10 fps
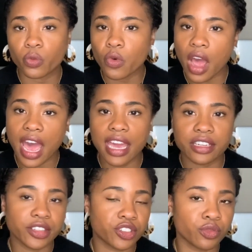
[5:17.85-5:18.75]

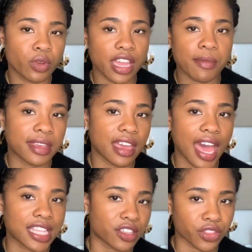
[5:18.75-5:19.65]
why did you rate me
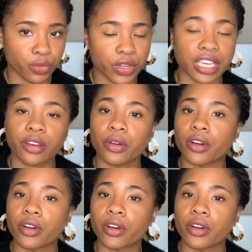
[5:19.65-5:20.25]
as a 3?